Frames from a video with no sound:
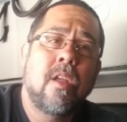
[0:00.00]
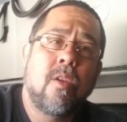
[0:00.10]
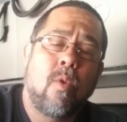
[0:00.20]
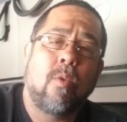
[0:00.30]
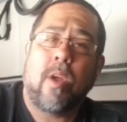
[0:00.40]

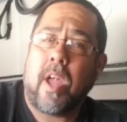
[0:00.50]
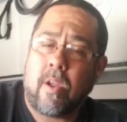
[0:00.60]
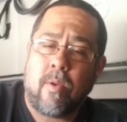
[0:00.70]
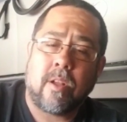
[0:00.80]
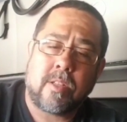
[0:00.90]
Well, we're
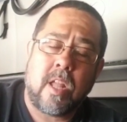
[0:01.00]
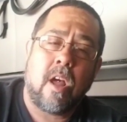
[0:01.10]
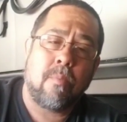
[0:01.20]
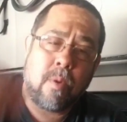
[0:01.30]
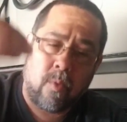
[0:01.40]
hang-arounds
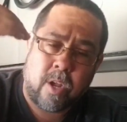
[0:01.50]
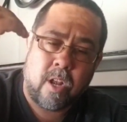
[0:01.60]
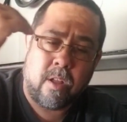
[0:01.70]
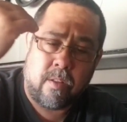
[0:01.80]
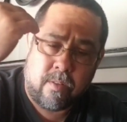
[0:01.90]
now, but we're
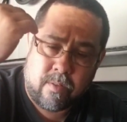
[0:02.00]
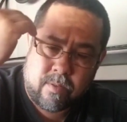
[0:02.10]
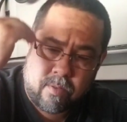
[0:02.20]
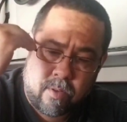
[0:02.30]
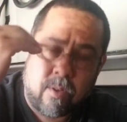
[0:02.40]
going to
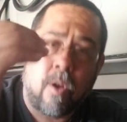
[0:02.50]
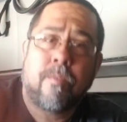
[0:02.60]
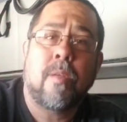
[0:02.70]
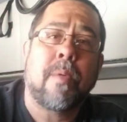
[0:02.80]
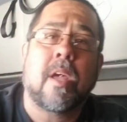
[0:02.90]

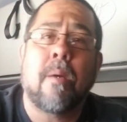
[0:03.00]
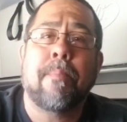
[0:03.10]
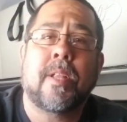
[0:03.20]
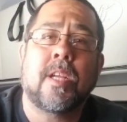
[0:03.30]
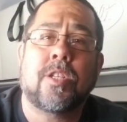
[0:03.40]
hopefully become
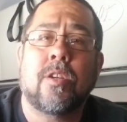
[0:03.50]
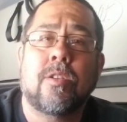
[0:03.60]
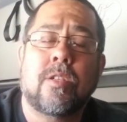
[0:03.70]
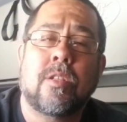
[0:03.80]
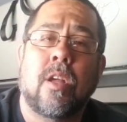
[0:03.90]

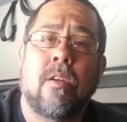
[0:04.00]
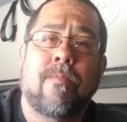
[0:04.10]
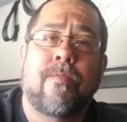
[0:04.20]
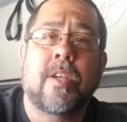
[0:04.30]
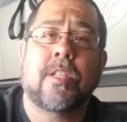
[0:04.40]
petitioners
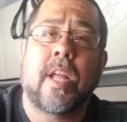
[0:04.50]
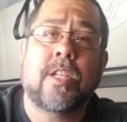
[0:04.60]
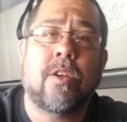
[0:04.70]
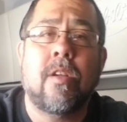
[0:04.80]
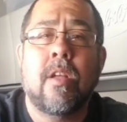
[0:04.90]
of Freaks of
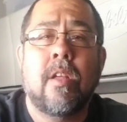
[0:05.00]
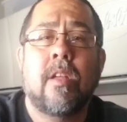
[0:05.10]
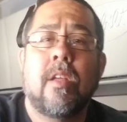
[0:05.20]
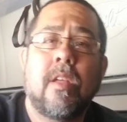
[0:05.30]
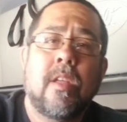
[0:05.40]
Nature.
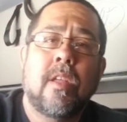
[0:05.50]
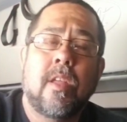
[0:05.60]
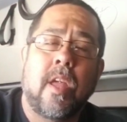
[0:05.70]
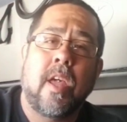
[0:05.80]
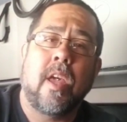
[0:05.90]

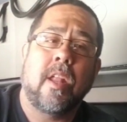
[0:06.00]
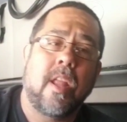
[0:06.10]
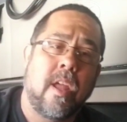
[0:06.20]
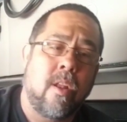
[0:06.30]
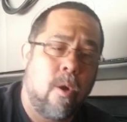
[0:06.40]
And
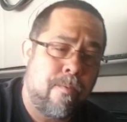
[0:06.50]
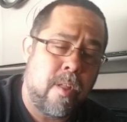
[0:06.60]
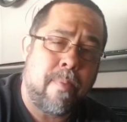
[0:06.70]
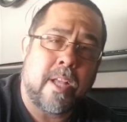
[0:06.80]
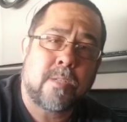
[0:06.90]
then
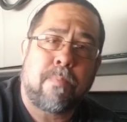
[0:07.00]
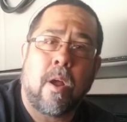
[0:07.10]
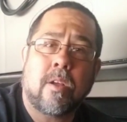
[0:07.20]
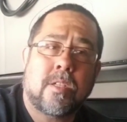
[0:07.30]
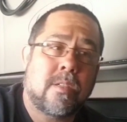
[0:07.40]
hopefully by
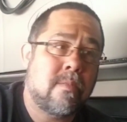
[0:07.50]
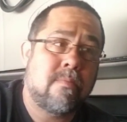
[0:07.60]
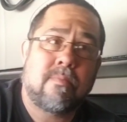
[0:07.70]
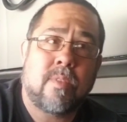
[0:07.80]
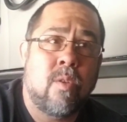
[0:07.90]
Sparks,
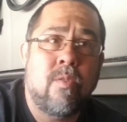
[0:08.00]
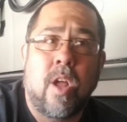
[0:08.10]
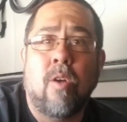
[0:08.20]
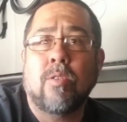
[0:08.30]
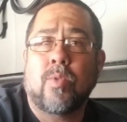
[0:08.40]
who
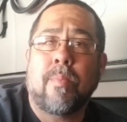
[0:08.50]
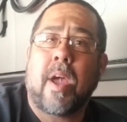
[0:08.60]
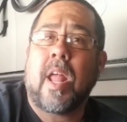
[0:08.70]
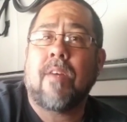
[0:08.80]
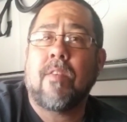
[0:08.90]
knows? We
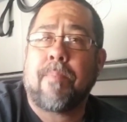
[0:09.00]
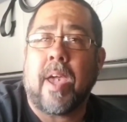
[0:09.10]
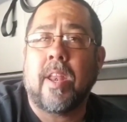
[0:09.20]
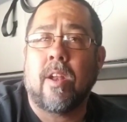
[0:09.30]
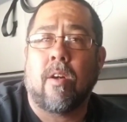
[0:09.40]
might have it
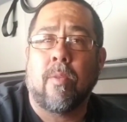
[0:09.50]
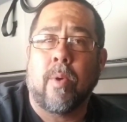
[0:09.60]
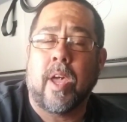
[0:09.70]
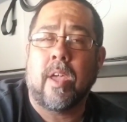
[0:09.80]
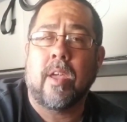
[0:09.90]
painted all the
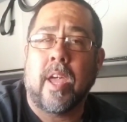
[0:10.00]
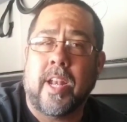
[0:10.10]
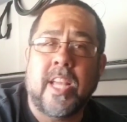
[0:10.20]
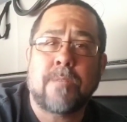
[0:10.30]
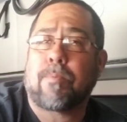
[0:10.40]
way. At
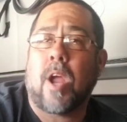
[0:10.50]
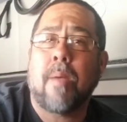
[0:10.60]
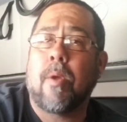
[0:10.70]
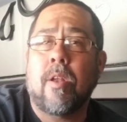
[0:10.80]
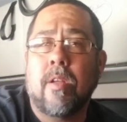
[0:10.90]
least
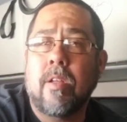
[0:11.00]
primered.